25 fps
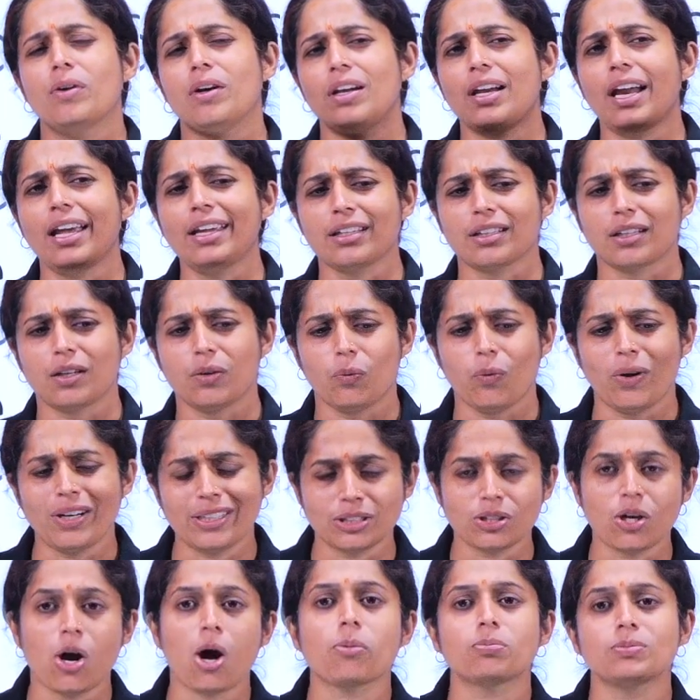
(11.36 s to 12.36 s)
like what
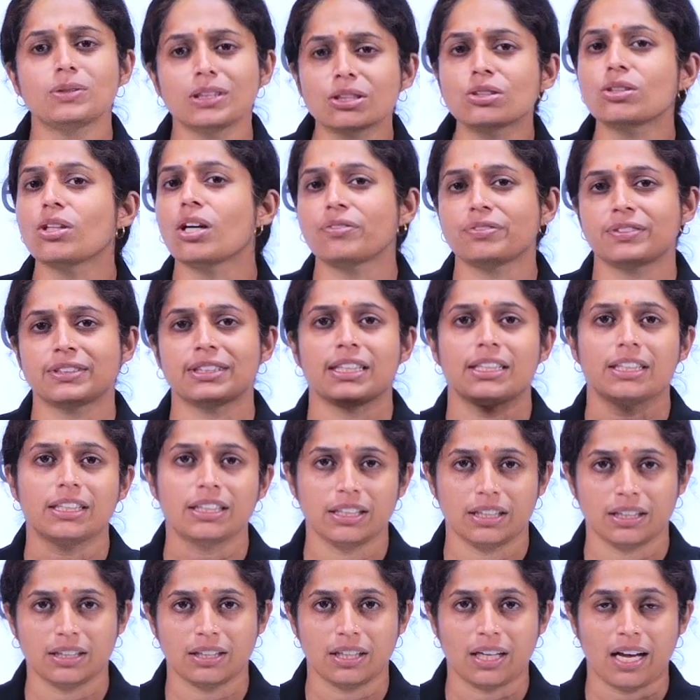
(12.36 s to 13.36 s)
is the object of
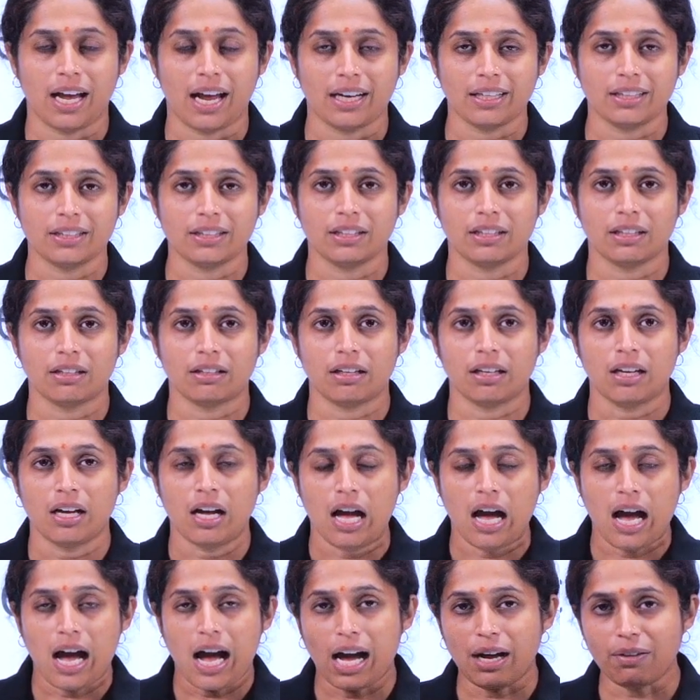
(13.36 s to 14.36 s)
studying, and
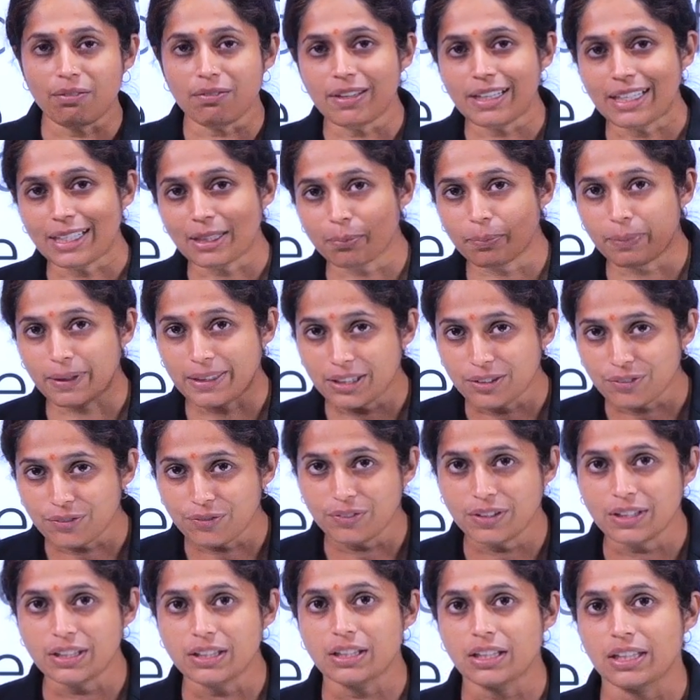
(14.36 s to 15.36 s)
how will it
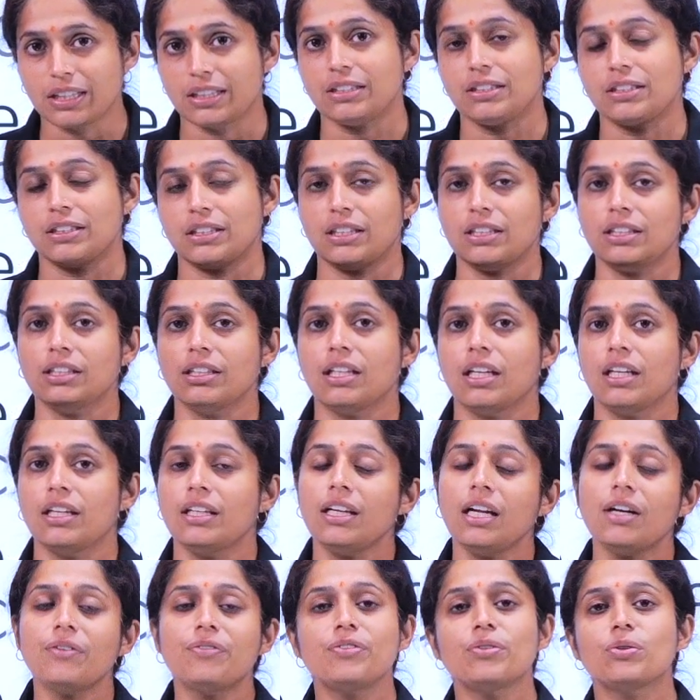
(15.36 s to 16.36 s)
benefit us
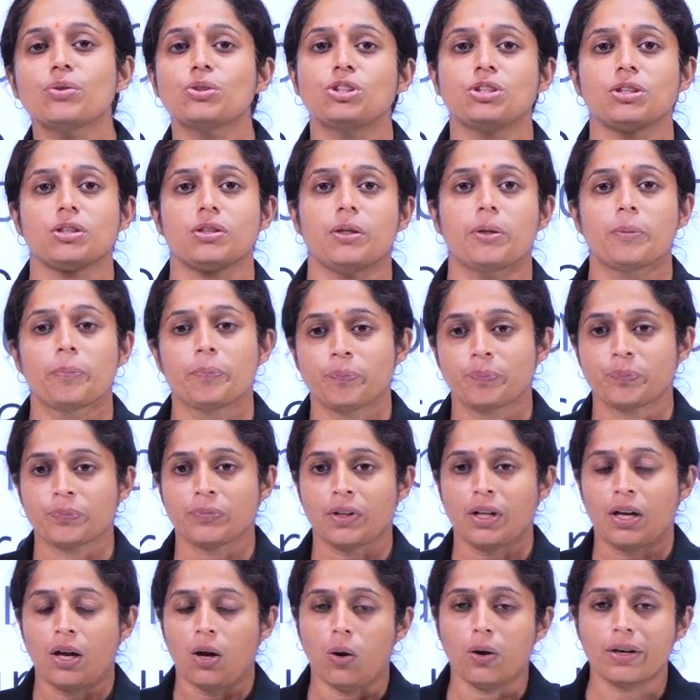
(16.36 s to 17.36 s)
in our future.
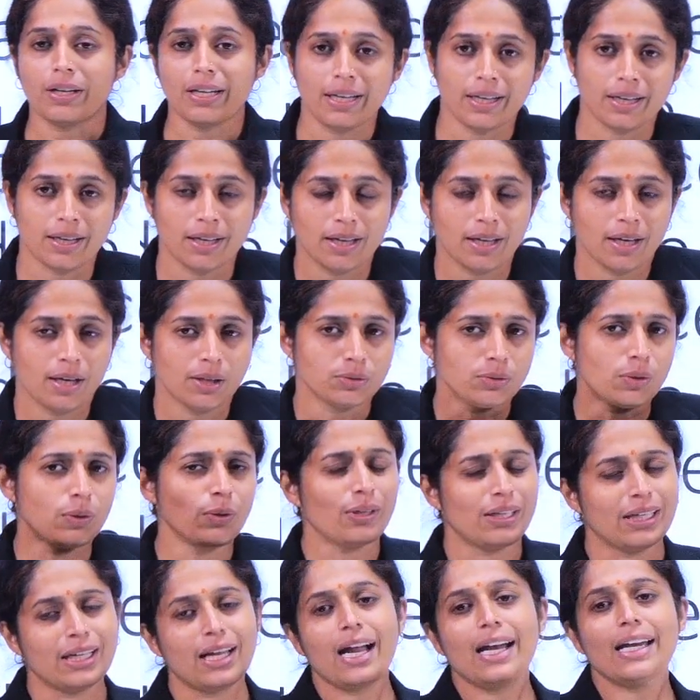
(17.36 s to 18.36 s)
Okay.
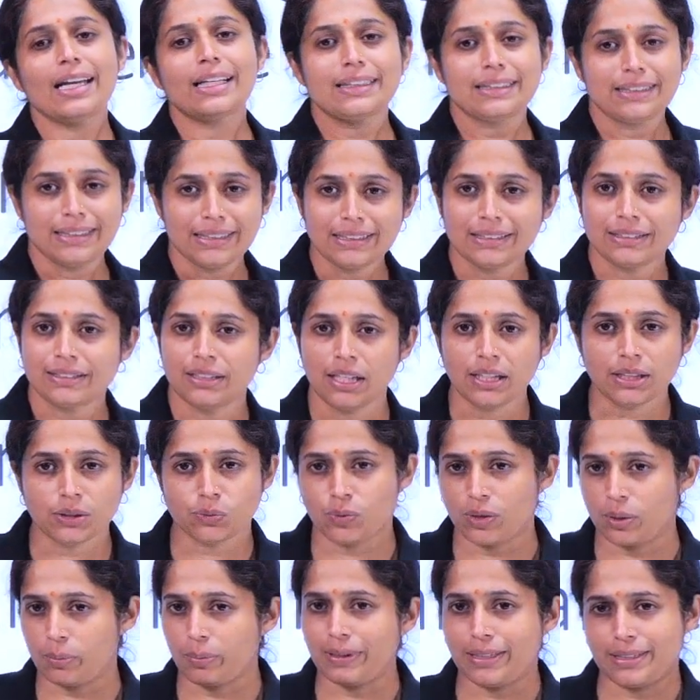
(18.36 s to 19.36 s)
So regarding these
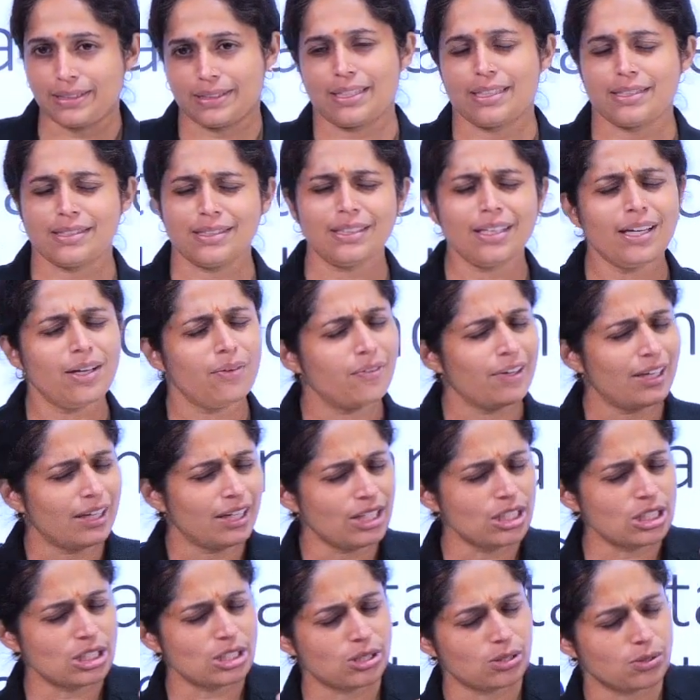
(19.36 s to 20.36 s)
things we will be discussing a
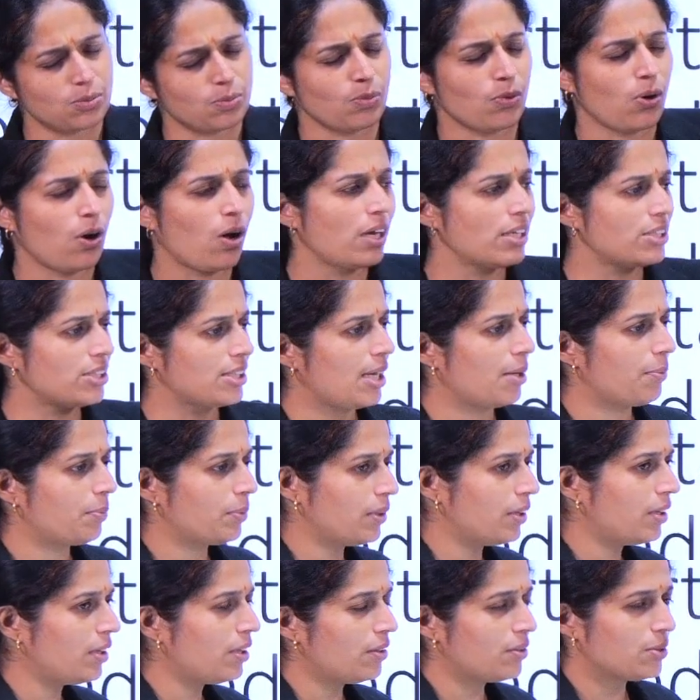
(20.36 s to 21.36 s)
very small
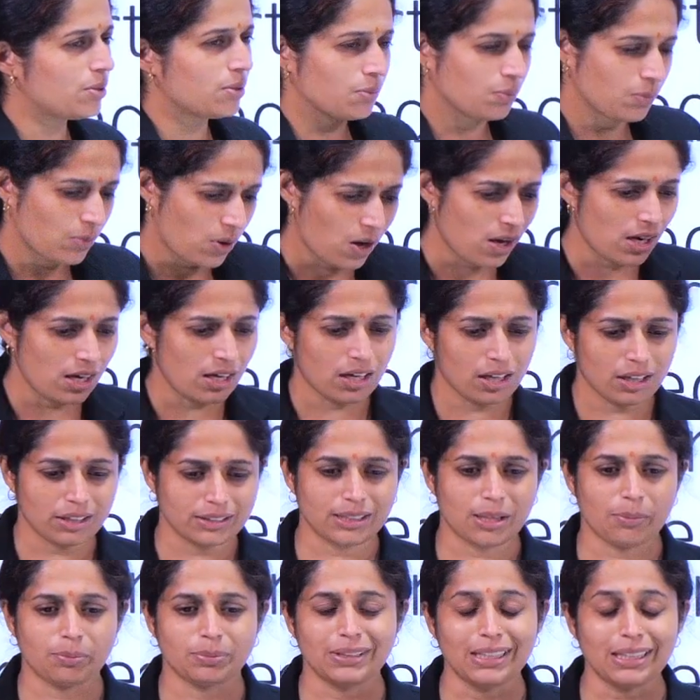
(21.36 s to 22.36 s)
chapter, small
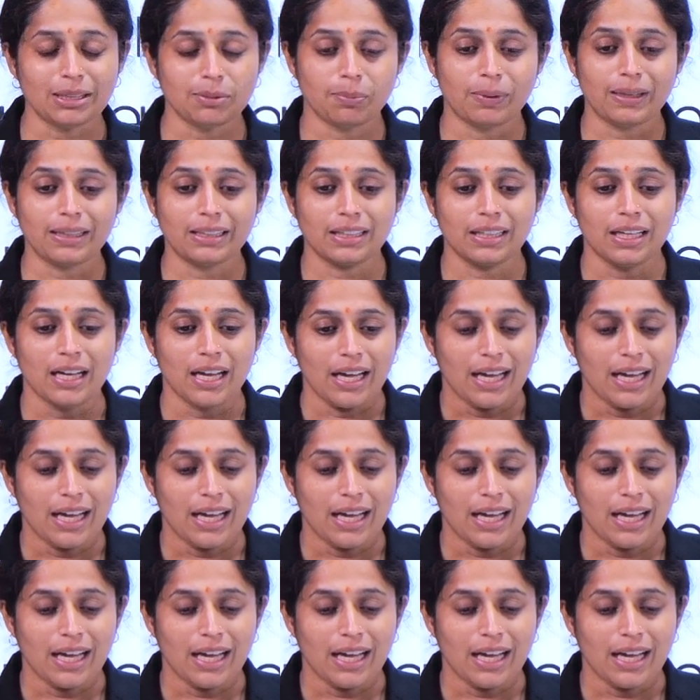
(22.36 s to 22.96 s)
subject, but